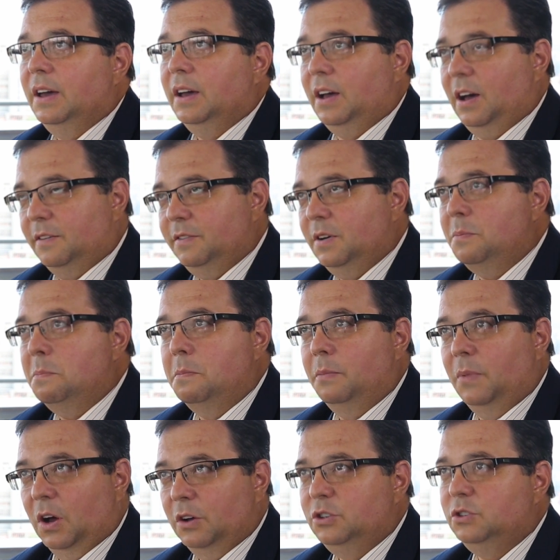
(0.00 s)
cover
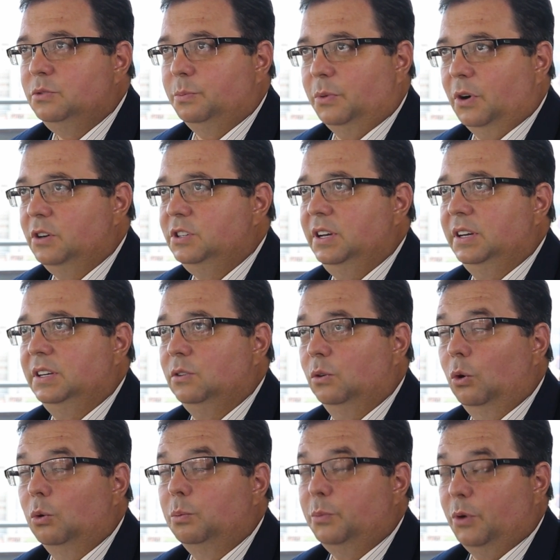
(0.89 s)
most projects
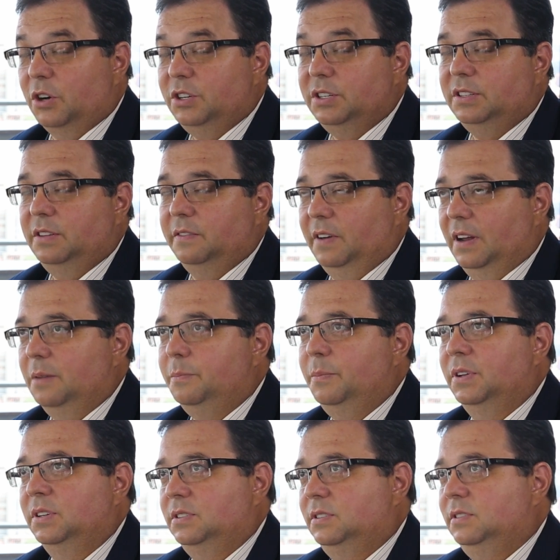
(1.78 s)
or project
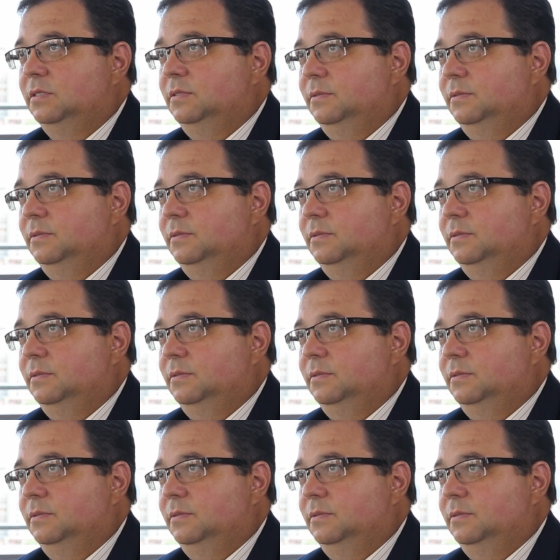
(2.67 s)
developments.